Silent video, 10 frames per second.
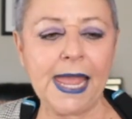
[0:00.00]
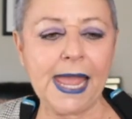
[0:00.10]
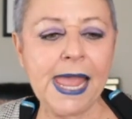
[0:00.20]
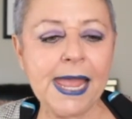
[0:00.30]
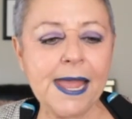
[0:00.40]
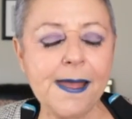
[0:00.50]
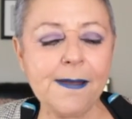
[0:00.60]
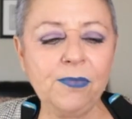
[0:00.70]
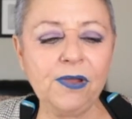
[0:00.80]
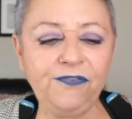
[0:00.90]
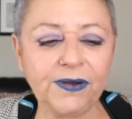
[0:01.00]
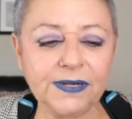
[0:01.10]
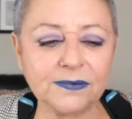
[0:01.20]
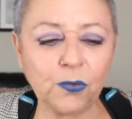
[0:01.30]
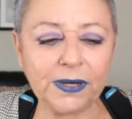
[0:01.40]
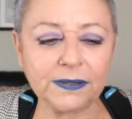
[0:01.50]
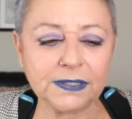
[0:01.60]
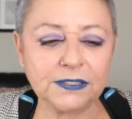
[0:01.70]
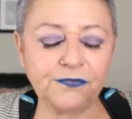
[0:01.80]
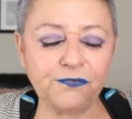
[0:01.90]
Um,
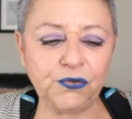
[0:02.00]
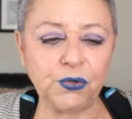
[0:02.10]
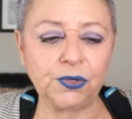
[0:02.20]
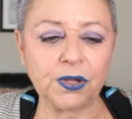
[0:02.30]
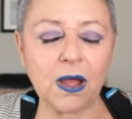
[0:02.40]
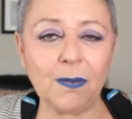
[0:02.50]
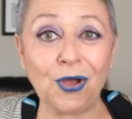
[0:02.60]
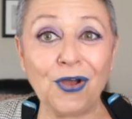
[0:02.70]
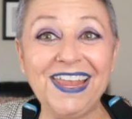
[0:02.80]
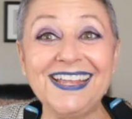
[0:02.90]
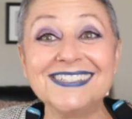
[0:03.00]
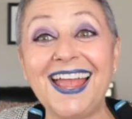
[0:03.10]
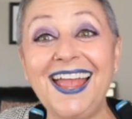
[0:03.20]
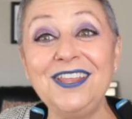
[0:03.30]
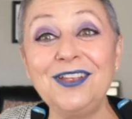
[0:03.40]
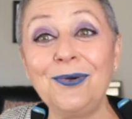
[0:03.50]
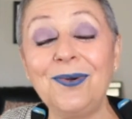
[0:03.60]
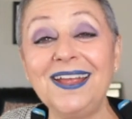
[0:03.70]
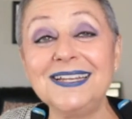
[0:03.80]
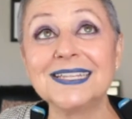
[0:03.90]
weirdest food combo is you know
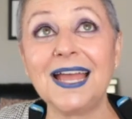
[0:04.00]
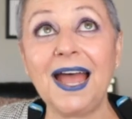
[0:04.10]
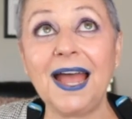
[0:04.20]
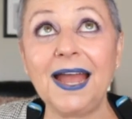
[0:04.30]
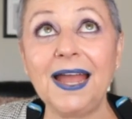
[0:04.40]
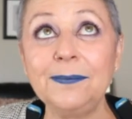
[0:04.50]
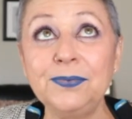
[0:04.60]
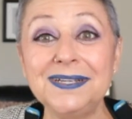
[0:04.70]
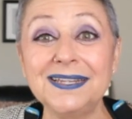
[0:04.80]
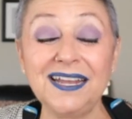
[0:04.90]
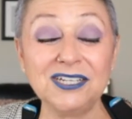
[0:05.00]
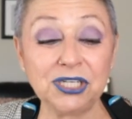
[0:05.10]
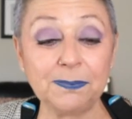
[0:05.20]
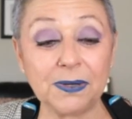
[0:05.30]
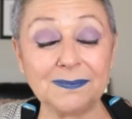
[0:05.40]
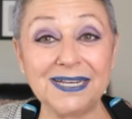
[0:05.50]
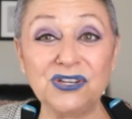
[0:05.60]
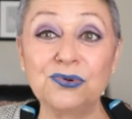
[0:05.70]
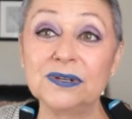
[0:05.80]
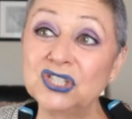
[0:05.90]
what? I put ketchup on my
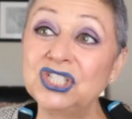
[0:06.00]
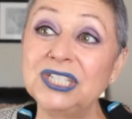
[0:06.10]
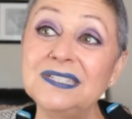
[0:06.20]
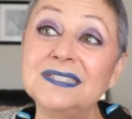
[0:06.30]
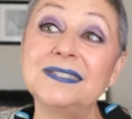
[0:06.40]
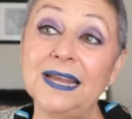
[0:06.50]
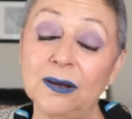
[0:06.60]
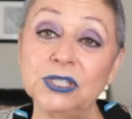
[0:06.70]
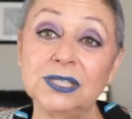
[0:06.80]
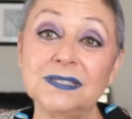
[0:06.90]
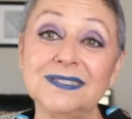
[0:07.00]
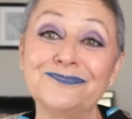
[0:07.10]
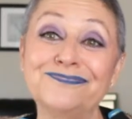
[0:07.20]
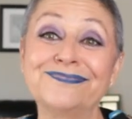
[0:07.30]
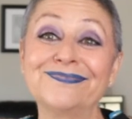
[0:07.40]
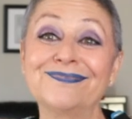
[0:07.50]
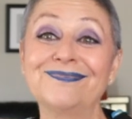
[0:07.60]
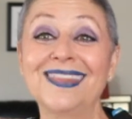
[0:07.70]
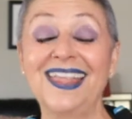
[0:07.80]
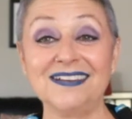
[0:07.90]
grilled cheese sandwiches.
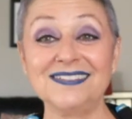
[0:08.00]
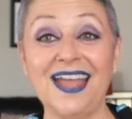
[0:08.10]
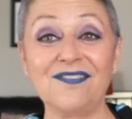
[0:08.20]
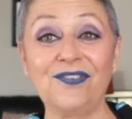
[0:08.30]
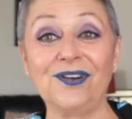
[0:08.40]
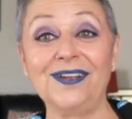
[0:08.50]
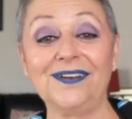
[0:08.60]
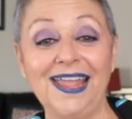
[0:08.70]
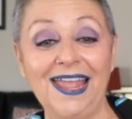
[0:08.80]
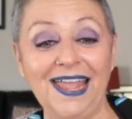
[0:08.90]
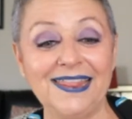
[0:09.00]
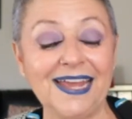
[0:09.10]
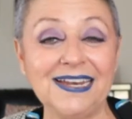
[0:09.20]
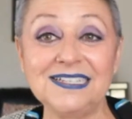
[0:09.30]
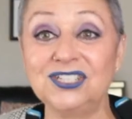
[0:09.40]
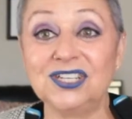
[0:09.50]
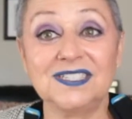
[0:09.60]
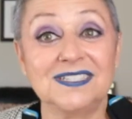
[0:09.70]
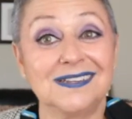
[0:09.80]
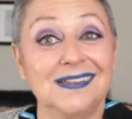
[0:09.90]
How's that for you? That is
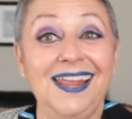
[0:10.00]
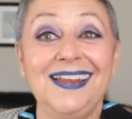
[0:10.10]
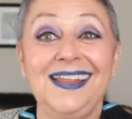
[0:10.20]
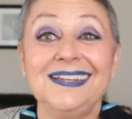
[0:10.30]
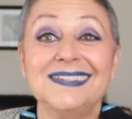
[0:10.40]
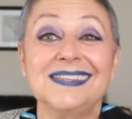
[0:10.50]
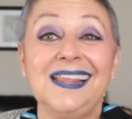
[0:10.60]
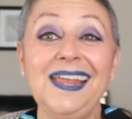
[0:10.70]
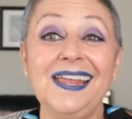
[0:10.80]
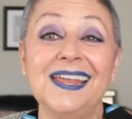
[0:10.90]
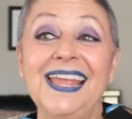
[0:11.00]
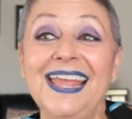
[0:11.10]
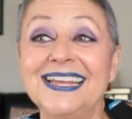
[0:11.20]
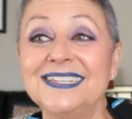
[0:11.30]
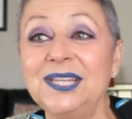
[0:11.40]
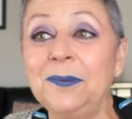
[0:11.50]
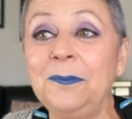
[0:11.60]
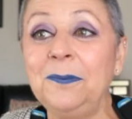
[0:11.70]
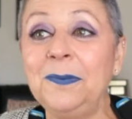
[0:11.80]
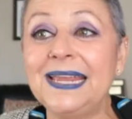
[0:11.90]
just it. It's like to
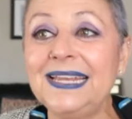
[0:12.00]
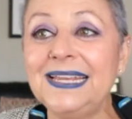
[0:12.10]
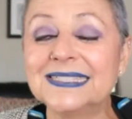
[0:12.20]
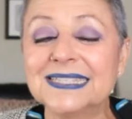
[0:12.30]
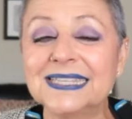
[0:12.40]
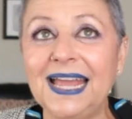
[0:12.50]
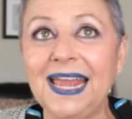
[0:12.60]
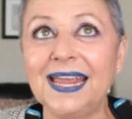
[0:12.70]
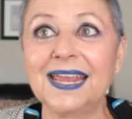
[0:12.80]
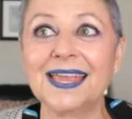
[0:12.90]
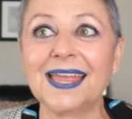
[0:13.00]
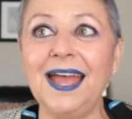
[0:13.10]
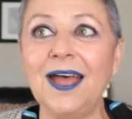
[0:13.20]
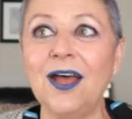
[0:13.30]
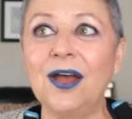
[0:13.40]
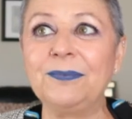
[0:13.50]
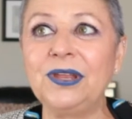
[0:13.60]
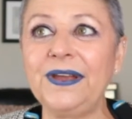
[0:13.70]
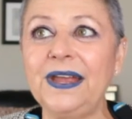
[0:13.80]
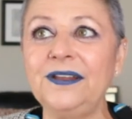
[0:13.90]
me, it's like um,
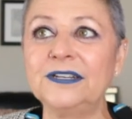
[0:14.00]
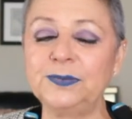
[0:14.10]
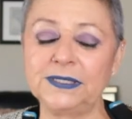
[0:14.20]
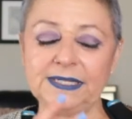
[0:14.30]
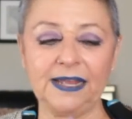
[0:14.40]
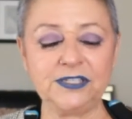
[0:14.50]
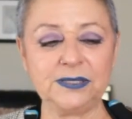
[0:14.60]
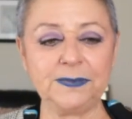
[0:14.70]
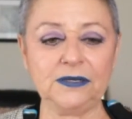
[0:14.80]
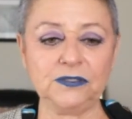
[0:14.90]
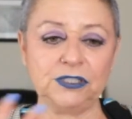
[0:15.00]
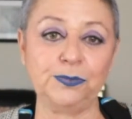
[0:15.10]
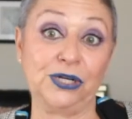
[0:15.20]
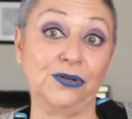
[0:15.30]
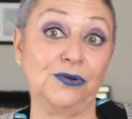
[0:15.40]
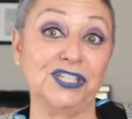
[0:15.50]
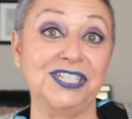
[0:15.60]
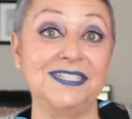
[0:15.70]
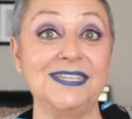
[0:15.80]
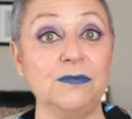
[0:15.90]
you know how you're supposed to have tomato soup and a grilled
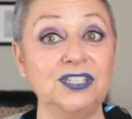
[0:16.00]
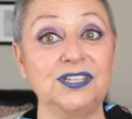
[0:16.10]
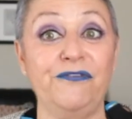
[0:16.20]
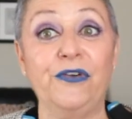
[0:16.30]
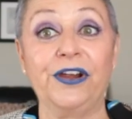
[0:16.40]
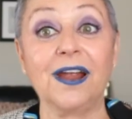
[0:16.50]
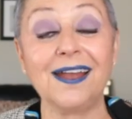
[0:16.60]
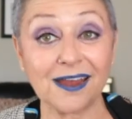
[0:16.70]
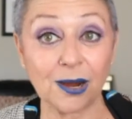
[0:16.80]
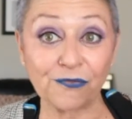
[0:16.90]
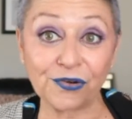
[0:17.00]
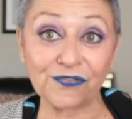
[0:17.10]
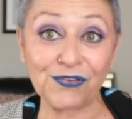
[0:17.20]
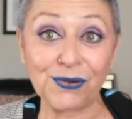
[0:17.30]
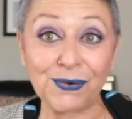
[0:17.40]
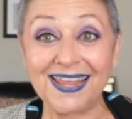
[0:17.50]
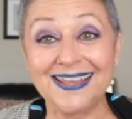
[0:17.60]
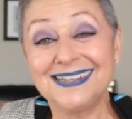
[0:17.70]
cheese sandwich for a comfort food.